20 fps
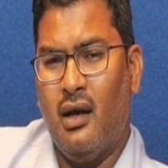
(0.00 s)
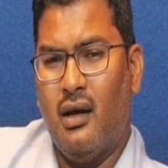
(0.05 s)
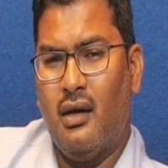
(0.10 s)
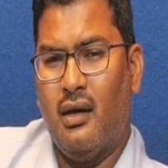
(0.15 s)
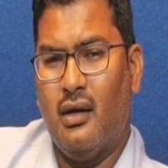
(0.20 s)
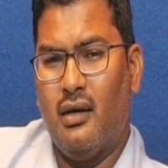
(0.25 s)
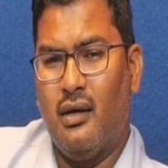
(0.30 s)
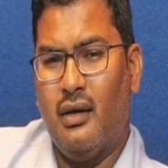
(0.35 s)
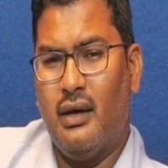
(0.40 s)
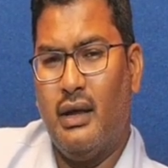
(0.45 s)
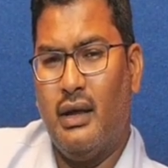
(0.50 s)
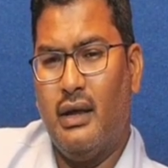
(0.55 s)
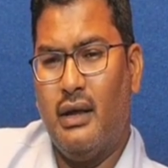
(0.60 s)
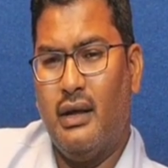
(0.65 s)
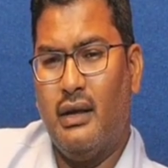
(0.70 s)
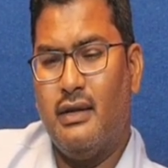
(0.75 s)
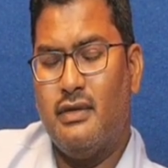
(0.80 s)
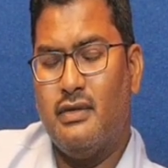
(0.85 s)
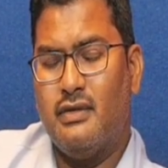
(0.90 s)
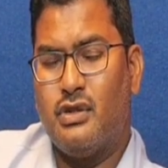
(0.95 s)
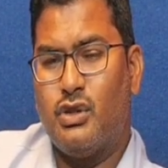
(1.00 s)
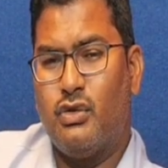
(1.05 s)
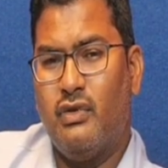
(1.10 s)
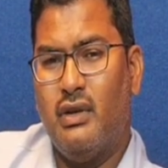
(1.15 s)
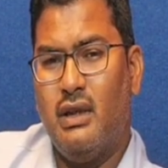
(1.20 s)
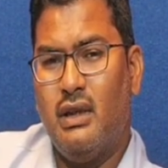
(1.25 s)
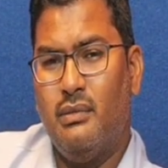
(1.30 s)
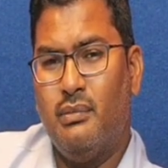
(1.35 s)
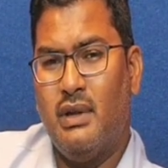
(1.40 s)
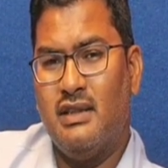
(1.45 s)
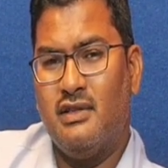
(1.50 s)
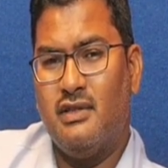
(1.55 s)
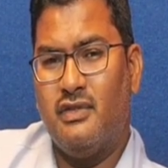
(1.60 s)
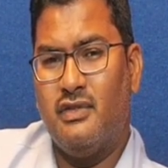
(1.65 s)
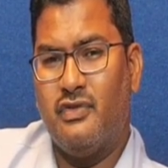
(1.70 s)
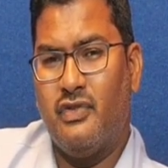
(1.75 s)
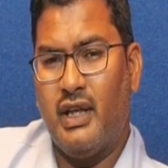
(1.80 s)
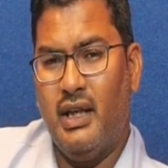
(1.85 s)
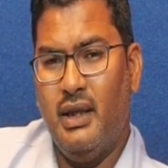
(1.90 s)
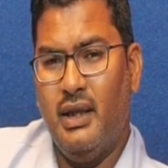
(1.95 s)
It is 12 months
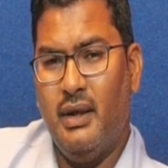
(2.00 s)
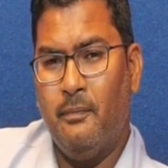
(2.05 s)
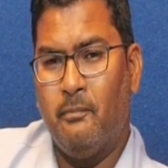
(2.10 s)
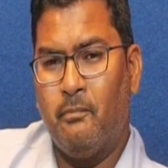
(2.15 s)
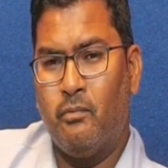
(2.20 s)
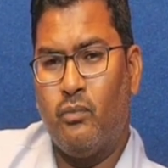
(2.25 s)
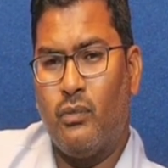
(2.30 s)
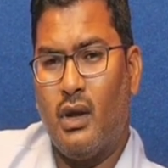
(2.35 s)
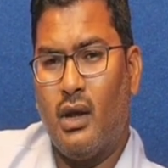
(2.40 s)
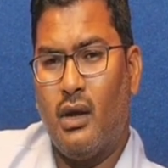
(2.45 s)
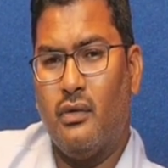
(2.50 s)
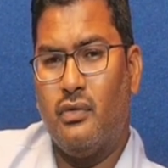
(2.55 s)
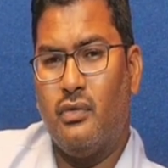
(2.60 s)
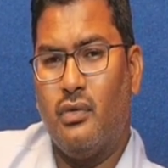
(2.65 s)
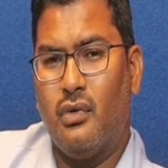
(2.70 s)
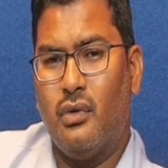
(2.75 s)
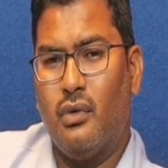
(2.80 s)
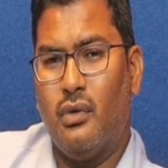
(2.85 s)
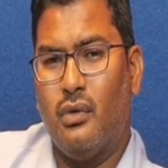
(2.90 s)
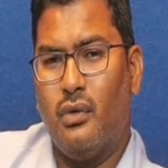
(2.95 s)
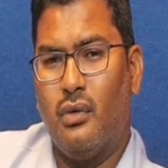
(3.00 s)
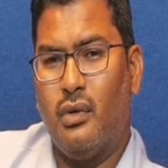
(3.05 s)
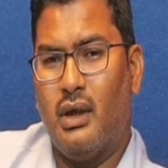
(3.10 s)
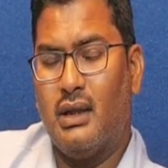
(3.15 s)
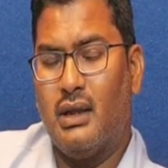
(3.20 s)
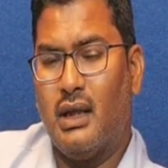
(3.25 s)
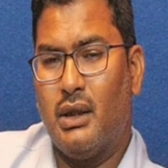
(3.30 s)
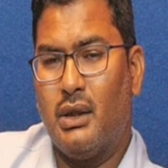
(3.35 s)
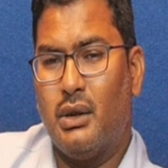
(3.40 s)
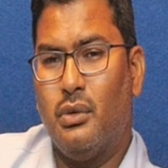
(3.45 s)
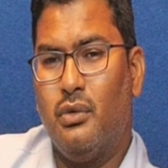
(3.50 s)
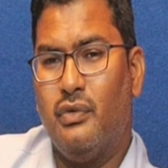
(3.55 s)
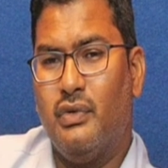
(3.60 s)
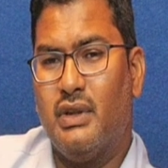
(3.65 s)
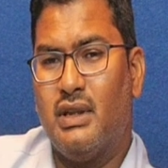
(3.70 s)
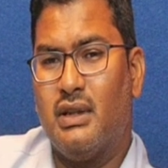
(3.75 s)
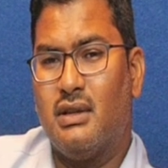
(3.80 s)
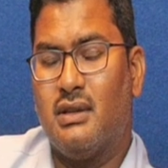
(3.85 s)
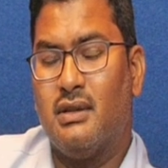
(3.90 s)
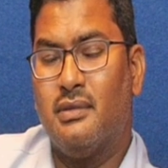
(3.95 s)
free, so that too
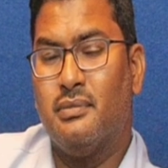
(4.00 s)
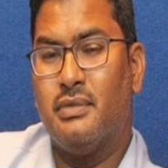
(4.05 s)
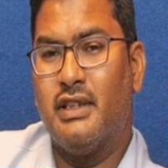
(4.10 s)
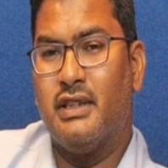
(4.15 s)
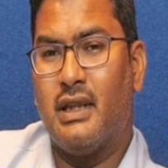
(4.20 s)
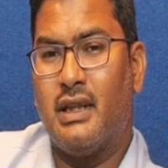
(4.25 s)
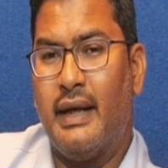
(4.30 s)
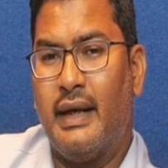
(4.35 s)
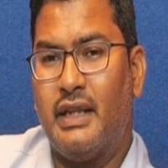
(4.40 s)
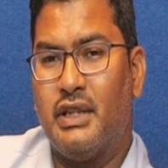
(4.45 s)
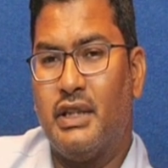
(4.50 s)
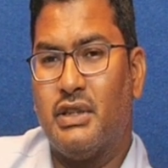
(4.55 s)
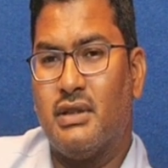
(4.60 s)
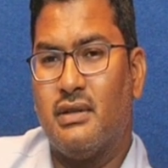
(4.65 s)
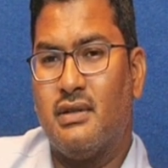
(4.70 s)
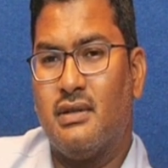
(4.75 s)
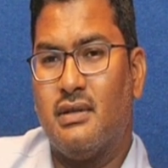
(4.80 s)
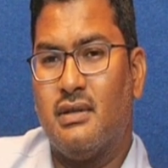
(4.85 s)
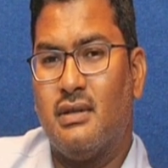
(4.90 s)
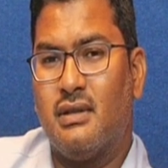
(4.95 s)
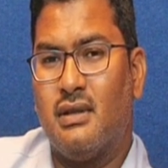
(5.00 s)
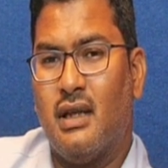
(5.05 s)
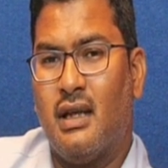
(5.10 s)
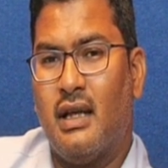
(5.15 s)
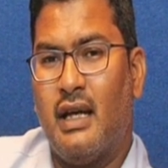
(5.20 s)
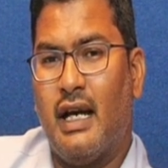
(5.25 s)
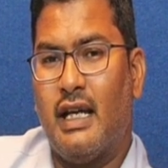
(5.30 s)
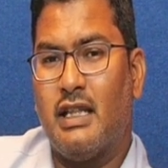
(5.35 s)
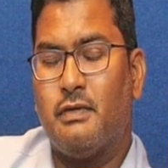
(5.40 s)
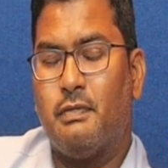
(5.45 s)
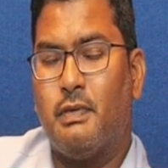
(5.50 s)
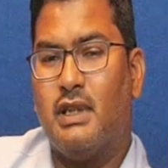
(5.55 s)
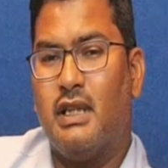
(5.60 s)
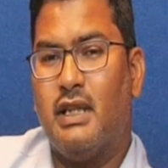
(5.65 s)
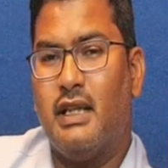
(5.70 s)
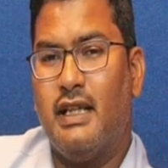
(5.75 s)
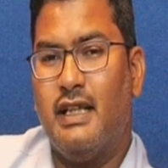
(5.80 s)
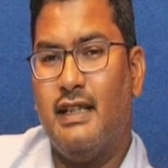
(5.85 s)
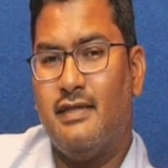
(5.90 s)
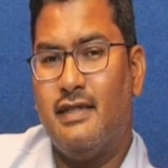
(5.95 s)
with the terms and conditions. As per
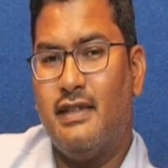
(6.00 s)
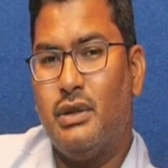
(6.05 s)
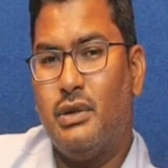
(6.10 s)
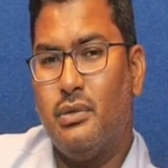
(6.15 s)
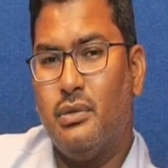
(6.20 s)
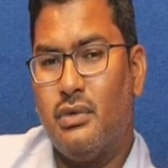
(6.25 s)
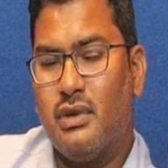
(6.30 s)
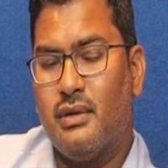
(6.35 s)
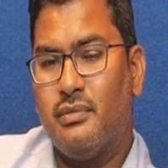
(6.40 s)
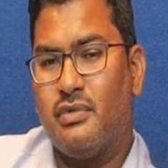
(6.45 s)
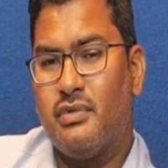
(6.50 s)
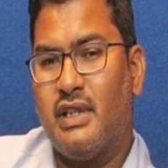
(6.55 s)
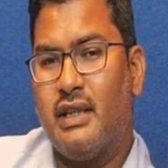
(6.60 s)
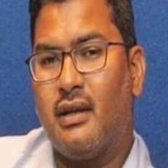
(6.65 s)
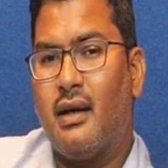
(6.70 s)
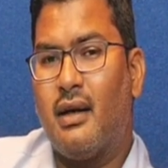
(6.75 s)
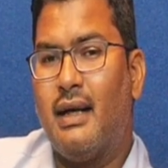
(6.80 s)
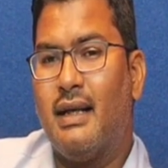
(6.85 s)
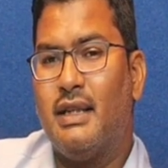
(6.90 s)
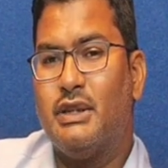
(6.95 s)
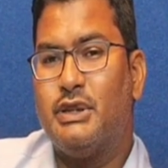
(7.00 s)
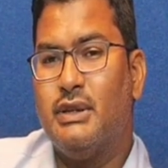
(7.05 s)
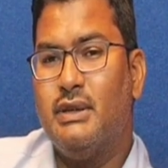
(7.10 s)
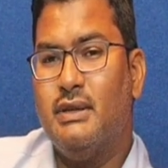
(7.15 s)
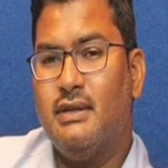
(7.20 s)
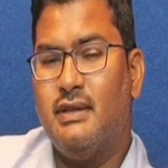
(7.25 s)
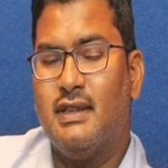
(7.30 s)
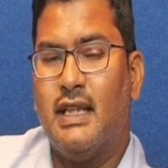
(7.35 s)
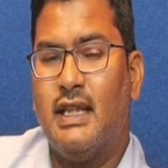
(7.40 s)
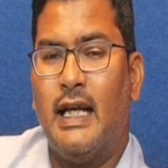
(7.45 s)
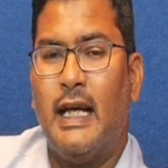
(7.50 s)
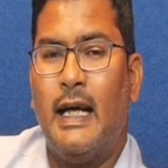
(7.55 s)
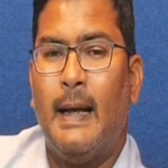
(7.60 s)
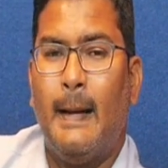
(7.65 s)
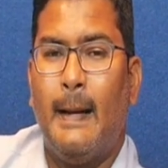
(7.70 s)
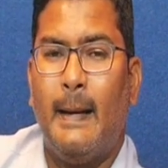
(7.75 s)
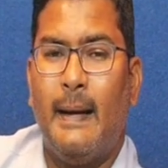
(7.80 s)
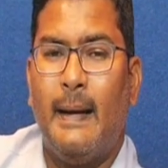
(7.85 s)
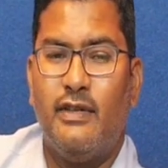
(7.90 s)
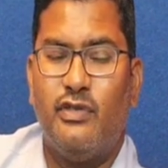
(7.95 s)
the EC2 terms and conditions,
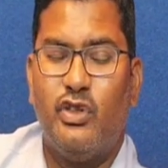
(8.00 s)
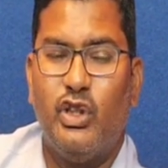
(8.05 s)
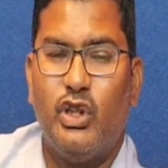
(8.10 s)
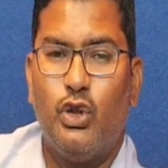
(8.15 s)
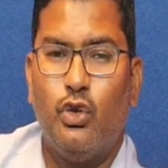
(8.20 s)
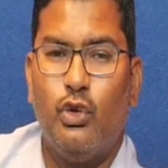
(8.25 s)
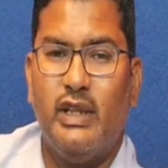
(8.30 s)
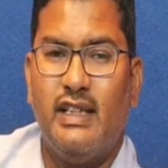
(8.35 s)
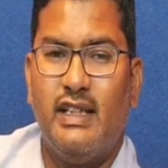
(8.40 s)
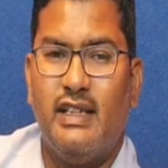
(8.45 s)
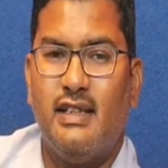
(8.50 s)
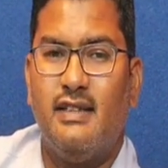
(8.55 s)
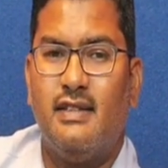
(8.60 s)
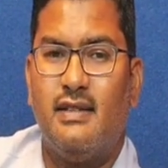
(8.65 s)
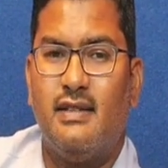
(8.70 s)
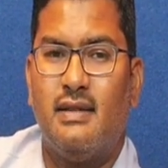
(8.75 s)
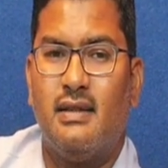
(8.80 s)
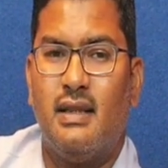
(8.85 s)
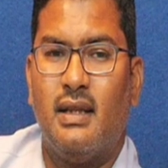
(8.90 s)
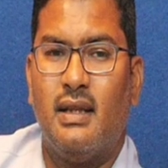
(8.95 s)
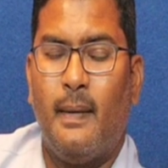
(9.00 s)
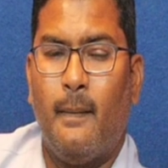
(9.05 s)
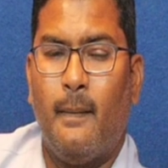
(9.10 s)
EC2 is